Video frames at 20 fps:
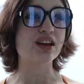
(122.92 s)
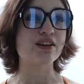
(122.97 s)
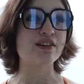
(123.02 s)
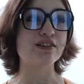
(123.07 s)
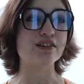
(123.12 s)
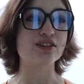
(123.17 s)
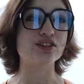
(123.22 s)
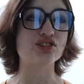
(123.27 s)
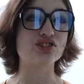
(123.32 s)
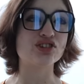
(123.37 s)

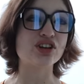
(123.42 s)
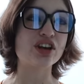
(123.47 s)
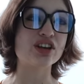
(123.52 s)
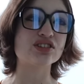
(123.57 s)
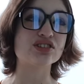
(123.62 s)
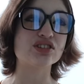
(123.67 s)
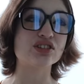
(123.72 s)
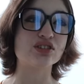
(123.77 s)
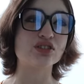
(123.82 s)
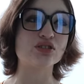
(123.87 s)
here, and he's
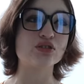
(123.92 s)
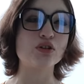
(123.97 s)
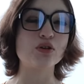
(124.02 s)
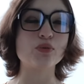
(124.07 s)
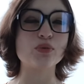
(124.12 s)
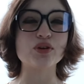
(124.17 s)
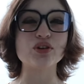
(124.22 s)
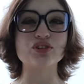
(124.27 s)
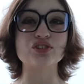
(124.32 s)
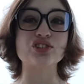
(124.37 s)
chasing
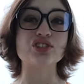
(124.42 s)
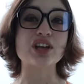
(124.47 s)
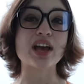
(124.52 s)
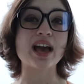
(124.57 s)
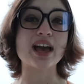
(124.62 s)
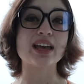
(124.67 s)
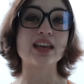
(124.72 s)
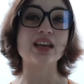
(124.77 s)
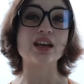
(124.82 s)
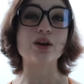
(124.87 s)
Scooby and
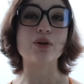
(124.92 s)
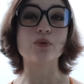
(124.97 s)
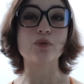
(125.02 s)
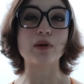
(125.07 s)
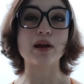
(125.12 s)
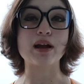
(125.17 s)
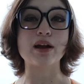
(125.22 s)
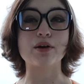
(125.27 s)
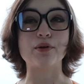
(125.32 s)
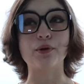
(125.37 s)
Shaggy
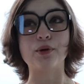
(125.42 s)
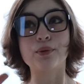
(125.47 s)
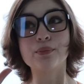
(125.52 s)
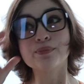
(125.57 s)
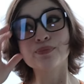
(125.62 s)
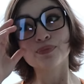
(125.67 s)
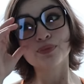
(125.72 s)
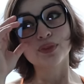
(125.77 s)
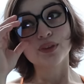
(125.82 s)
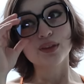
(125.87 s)
around.
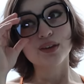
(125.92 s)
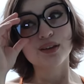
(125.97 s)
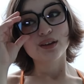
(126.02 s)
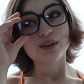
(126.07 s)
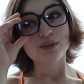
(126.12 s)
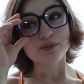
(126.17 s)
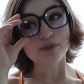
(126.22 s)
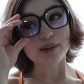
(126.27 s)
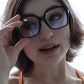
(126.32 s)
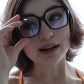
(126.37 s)

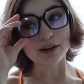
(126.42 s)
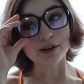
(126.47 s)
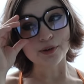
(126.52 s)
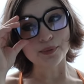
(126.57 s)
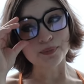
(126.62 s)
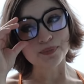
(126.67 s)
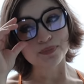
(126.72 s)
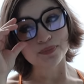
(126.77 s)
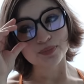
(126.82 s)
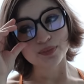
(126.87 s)

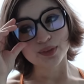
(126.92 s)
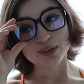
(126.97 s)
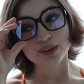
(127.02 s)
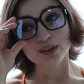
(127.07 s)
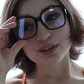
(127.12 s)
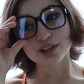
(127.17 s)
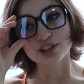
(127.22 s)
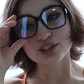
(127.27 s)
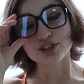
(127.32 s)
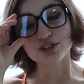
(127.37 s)
Wow,
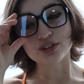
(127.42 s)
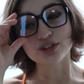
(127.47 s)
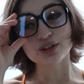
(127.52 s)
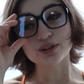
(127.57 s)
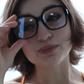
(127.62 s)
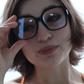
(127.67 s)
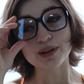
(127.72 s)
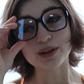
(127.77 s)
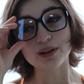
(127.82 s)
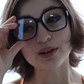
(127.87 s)
they should
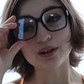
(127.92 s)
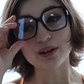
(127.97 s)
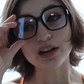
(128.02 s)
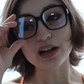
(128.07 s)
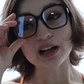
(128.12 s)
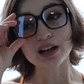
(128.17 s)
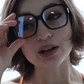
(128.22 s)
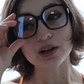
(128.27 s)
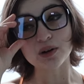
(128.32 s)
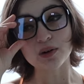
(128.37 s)
have been a
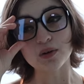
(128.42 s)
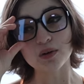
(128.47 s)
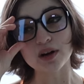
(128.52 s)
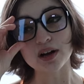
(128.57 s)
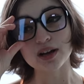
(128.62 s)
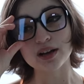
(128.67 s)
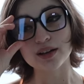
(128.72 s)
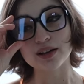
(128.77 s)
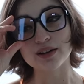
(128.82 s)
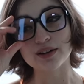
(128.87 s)
lot
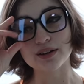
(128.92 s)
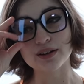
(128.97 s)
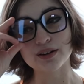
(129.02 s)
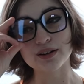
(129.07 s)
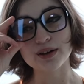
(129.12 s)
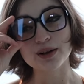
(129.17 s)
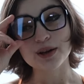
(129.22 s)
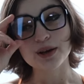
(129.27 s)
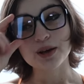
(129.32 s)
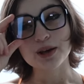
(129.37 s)

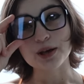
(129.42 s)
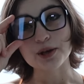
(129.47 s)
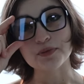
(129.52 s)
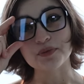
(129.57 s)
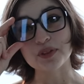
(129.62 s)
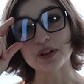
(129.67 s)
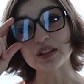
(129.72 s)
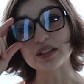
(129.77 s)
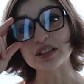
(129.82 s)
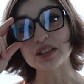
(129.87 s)
quieter
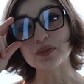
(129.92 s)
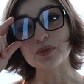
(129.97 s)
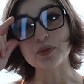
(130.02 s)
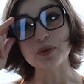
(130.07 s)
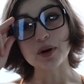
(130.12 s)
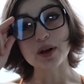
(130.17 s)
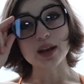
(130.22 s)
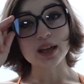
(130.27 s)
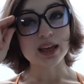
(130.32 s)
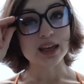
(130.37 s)
if they didn't
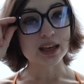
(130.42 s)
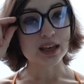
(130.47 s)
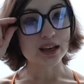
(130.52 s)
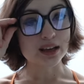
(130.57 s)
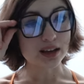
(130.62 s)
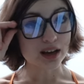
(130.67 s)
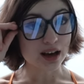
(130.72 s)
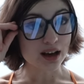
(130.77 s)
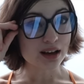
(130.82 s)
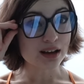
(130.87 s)
want to get
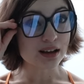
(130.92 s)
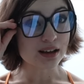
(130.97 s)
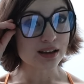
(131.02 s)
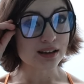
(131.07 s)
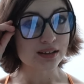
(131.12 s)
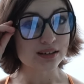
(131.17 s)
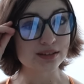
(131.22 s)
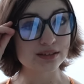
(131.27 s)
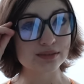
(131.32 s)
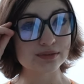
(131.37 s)

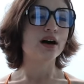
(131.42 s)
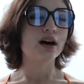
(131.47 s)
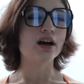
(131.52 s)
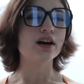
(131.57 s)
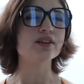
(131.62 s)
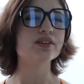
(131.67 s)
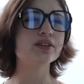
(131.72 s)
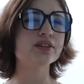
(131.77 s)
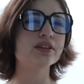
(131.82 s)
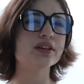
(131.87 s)
caught.
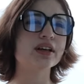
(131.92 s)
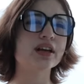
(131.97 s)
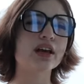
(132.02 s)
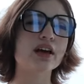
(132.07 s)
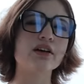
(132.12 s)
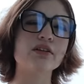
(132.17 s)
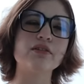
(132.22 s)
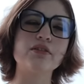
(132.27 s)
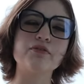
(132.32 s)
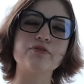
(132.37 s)
I do like
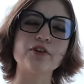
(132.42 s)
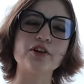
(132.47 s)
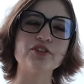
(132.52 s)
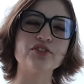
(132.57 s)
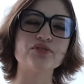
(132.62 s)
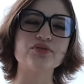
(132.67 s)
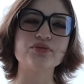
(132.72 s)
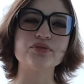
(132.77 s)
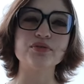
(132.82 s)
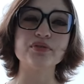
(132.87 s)
how
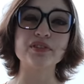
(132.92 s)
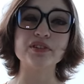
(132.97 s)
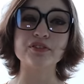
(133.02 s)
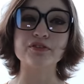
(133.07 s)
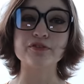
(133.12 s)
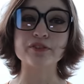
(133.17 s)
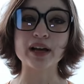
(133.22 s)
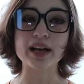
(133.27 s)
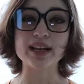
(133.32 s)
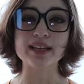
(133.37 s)
eventually we
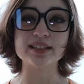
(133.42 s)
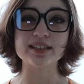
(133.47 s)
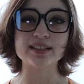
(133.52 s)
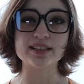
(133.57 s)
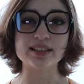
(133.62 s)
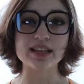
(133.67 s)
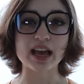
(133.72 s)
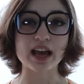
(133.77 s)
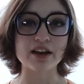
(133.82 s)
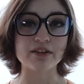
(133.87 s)
find
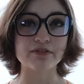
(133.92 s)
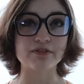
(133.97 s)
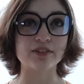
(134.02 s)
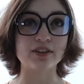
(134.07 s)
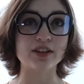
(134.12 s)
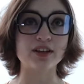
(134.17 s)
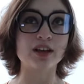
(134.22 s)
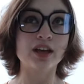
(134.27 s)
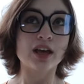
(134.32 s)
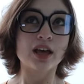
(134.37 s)

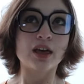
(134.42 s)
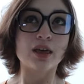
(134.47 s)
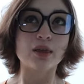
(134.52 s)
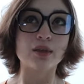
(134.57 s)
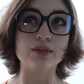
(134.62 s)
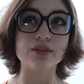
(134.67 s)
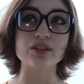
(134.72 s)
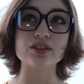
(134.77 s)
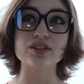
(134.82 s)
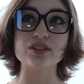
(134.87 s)
Daphne.
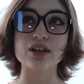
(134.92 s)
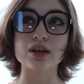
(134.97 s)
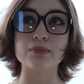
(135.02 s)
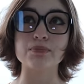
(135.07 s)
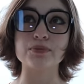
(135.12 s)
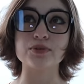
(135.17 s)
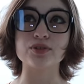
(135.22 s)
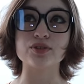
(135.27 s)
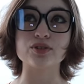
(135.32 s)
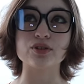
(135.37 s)
This
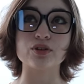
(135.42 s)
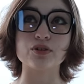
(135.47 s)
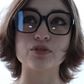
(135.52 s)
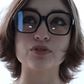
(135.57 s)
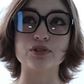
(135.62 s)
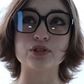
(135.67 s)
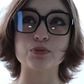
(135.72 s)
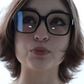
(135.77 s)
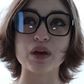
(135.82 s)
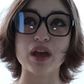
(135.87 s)

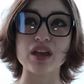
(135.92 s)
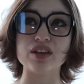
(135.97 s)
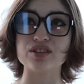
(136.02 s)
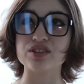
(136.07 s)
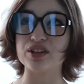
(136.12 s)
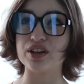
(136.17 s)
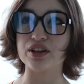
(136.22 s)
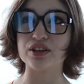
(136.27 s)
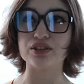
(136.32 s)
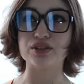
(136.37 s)
episode's
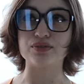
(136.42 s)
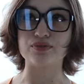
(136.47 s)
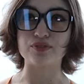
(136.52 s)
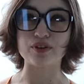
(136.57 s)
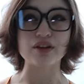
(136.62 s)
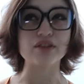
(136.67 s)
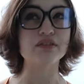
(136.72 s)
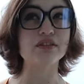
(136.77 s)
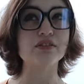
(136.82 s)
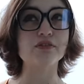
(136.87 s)
pacing is
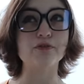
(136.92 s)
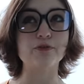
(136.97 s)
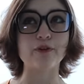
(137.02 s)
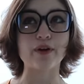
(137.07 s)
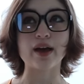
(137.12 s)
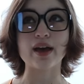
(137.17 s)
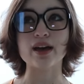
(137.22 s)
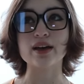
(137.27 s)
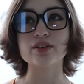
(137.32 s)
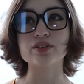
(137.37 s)
very
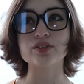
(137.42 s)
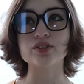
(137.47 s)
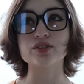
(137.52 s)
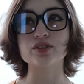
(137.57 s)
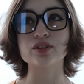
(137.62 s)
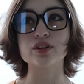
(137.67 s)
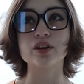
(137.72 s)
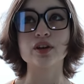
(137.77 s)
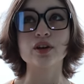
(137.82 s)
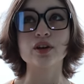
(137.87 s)

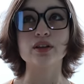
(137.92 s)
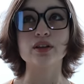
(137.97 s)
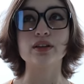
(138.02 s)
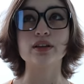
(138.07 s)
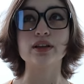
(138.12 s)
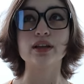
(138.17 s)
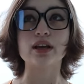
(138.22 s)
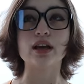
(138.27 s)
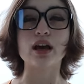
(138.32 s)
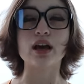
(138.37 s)
fast.
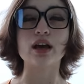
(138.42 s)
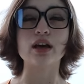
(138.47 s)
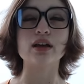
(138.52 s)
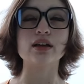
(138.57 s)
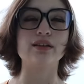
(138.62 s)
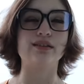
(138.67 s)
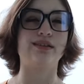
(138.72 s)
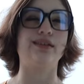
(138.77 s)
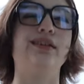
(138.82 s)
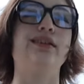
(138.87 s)
Like,
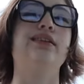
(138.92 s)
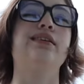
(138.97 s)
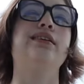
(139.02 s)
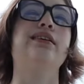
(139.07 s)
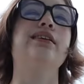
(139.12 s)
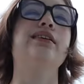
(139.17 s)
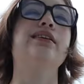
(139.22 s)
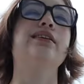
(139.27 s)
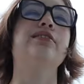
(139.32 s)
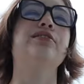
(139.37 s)
I
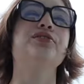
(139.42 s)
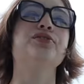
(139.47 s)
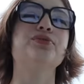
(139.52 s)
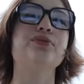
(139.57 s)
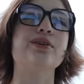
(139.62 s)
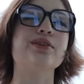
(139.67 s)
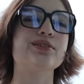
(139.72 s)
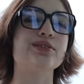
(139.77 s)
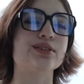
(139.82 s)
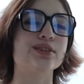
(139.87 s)
was
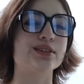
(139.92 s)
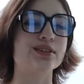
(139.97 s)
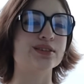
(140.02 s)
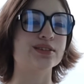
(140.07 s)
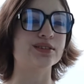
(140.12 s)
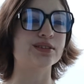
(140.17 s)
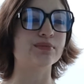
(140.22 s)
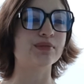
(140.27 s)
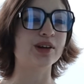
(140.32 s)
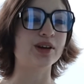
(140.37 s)
watching
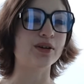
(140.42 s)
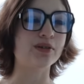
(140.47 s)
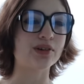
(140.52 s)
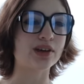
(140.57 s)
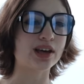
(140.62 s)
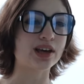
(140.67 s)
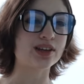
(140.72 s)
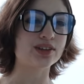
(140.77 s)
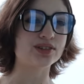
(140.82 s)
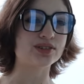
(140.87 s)
this, I'm like,
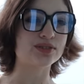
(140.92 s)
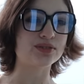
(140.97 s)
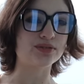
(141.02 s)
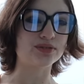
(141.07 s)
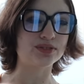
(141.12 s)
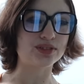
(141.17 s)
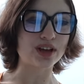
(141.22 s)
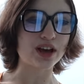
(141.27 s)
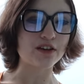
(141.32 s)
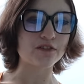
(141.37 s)
okay,
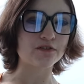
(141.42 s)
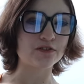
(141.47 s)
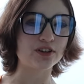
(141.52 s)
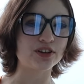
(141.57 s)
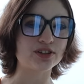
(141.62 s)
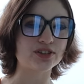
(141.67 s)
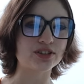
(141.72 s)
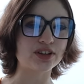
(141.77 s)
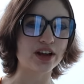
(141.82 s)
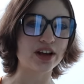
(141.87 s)
so
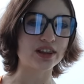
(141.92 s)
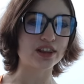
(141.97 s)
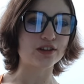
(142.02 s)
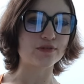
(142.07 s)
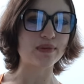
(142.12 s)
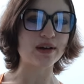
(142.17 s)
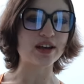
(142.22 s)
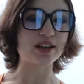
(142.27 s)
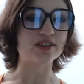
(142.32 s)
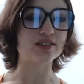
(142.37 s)
Daphne's got
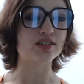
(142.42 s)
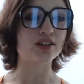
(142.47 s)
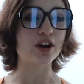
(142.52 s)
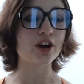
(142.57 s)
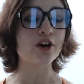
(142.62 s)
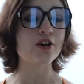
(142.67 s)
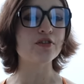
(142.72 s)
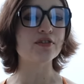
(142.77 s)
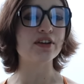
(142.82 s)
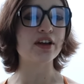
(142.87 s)
the mask.
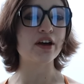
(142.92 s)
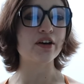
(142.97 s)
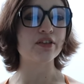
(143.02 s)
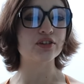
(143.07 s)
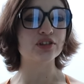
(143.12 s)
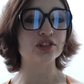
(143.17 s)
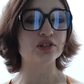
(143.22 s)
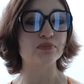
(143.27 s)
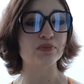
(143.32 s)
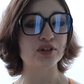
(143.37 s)
Oh, now
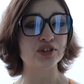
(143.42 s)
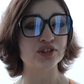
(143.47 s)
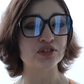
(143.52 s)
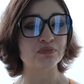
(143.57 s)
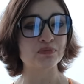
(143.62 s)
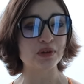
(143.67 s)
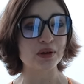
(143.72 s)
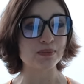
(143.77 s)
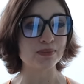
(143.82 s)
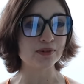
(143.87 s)
there's a bunch
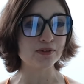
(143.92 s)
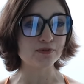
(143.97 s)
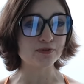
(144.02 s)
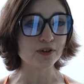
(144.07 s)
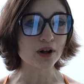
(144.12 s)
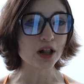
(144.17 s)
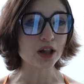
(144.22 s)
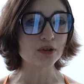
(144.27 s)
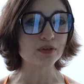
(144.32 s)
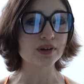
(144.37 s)
of people
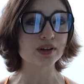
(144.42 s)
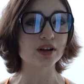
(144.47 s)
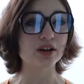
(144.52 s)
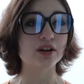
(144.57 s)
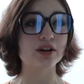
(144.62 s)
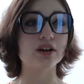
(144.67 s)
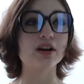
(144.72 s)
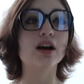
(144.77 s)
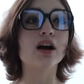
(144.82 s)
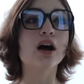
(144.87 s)
following
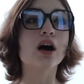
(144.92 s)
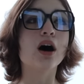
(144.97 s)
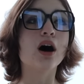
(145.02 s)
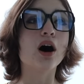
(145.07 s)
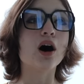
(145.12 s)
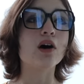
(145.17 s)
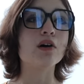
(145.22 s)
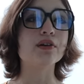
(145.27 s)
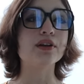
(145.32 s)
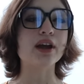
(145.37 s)
her.
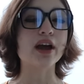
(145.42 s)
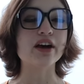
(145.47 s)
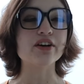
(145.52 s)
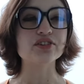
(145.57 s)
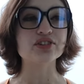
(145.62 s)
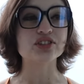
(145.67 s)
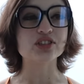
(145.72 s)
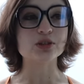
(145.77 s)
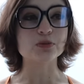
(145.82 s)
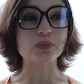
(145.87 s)
Oh,
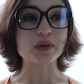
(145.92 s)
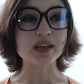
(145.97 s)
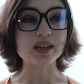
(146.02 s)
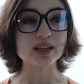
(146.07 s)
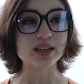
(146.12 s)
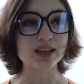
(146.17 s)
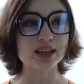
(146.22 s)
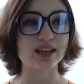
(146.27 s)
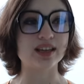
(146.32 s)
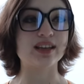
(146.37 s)
now she's
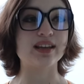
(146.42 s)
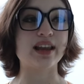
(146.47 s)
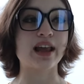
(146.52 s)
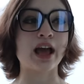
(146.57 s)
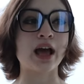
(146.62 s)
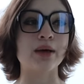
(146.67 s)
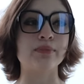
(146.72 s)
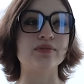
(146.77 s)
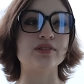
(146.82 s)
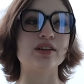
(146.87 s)
being
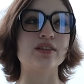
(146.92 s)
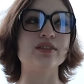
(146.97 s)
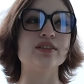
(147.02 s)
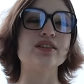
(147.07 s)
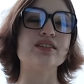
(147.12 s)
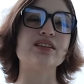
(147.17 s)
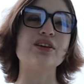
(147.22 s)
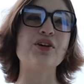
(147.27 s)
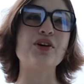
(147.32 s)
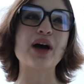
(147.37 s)
kidnapped. And
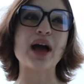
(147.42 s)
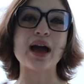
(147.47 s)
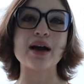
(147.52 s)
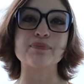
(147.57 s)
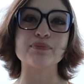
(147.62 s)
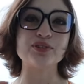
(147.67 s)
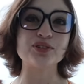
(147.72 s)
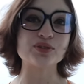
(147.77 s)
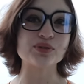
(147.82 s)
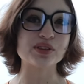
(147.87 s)
this all
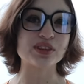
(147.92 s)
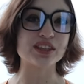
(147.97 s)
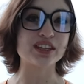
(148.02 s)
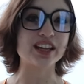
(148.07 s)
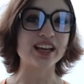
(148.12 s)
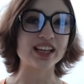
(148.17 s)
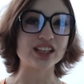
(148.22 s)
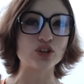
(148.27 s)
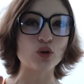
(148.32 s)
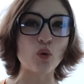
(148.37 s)
happens within,
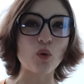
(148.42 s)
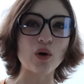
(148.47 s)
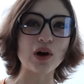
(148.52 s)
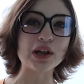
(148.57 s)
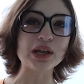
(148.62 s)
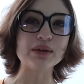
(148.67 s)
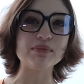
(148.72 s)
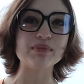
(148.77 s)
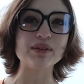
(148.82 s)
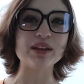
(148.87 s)
like,
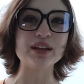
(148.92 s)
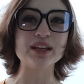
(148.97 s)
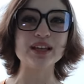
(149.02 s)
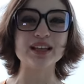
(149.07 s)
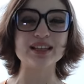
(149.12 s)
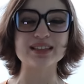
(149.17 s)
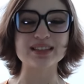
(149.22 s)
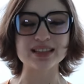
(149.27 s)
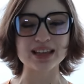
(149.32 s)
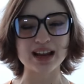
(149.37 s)
20
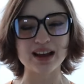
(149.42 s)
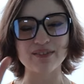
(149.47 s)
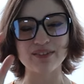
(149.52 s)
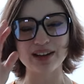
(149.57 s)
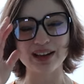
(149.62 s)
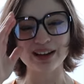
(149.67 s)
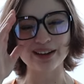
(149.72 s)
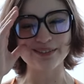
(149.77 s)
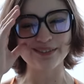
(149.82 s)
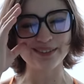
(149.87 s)
minutes. I'm
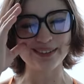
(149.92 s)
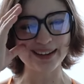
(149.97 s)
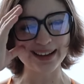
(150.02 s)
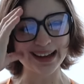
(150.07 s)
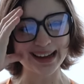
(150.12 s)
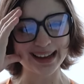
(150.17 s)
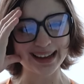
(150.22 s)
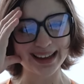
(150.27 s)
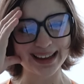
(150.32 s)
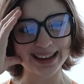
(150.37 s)
like,
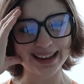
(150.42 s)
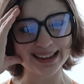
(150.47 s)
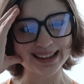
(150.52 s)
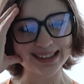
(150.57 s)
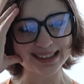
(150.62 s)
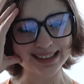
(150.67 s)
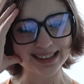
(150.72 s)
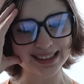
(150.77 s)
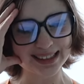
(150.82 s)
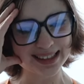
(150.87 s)
why
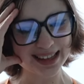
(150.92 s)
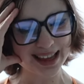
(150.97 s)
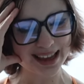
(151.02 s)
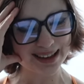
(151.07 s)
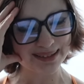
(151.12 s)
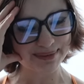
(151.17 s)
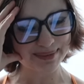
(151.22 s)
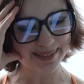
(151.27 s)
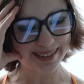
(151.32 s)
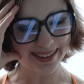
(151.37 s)
is this
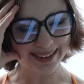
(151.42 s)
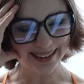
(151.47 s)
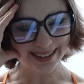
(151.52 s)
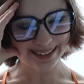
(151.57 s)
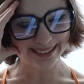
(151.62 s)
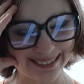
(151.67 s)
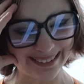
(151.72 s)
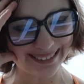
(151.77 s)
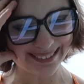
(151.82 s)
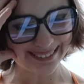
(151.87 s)

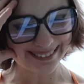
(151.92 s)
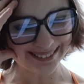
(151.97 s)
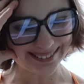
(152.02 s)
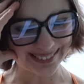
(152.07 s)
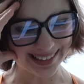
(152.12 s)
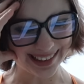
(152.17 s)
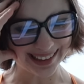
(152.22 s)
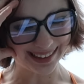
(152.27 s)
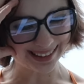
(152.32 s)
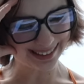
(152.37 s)
happening? Oh
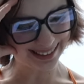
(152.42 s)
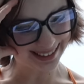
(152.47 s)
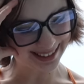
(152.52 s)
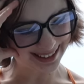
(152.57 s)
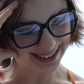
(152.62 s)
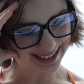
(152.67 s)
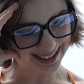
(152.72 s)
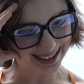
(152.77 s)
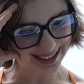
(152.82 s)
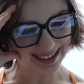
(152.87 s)
my
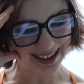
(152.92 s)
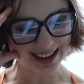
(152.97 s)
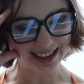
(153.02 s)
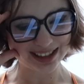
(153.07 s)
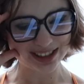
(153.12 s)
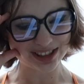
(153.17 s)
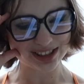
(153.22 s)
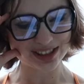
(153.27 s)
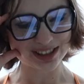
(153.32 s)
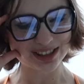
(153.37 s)
goodness
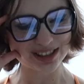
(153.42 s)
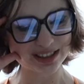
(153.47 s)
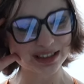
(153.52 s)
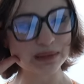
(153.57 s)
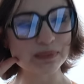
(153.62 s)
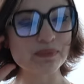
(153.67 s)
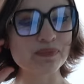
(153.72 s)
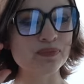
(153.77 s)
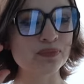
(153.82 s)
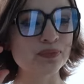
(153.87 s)
gracious.